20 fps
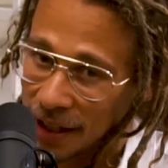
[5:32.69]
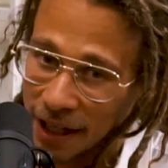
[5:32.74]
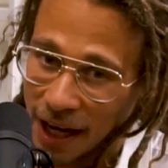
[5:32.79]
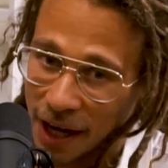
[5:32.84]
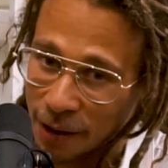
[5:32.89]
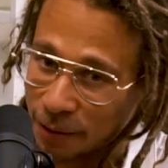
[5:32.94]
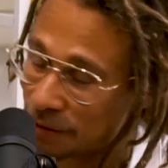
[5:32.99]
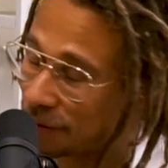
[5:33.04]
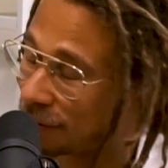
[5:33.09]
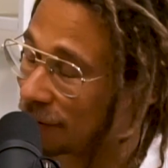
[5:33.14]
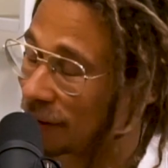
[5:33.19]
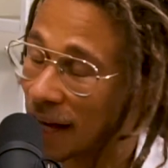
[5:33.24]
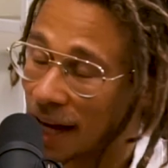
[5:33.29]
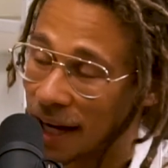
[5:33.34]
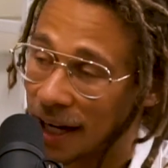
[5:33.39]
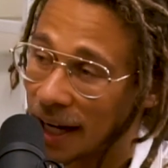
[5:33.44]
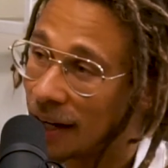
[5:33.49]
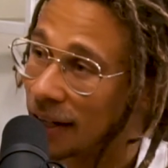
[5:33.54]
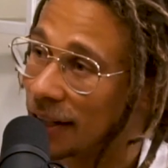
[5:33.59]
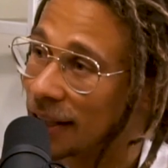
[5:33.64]
I would
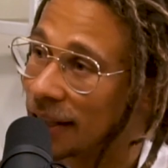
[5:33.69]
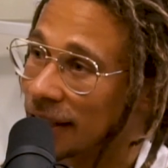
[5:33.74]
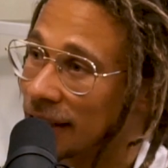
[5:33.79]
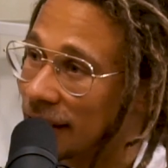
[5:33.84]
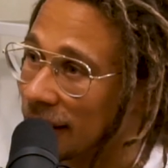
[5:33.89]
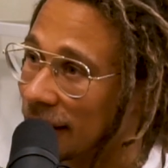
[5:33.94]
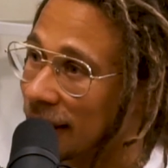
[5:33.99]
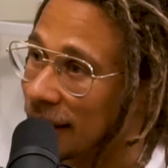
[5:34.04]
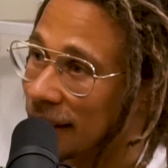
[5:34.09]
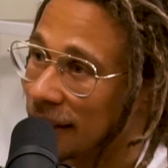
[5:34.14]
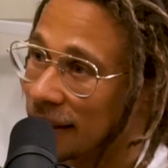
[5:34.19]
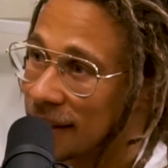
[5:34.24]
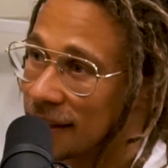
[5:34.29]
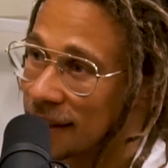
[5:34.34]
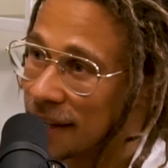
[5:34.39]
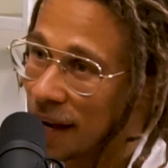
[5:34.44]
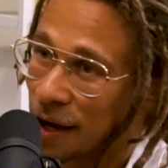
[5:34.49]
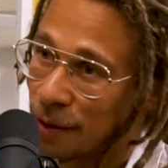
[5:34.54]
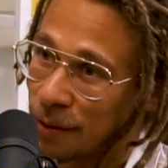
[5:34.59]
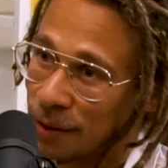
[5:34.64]
fly out here and
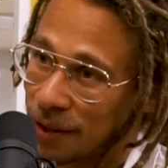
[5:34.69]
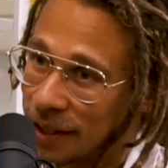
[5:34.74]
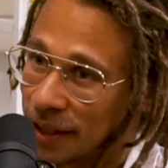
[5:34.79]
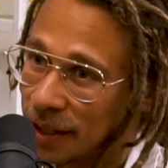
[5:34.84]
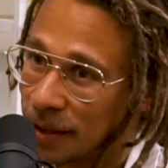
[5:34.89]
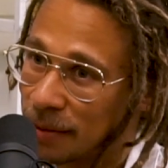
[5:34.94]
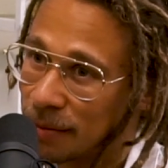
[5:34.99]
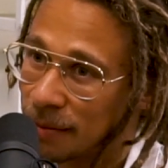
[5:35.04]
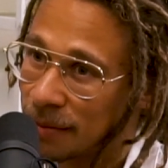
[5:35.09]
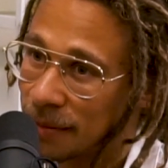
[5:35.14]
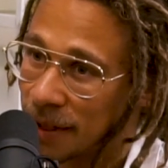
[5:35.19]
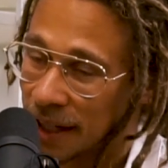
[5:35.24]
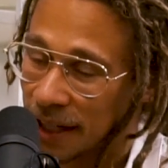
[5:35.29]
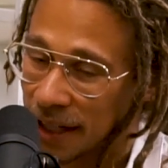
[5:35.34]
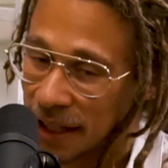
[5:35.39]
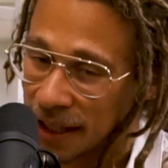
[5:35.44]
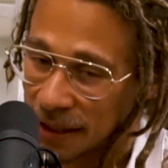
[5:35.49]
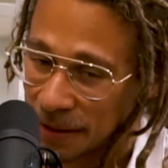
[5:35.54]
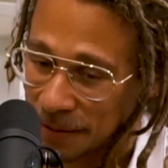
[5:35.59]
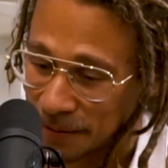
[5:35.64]
stay with him,
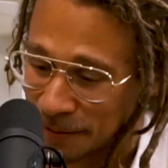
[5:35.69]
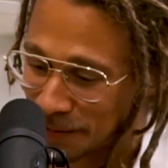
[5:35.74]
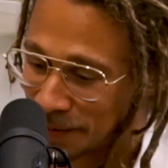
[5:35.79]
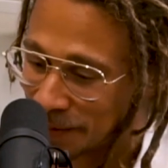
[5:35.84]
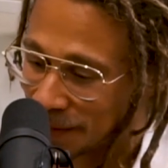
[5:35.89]
and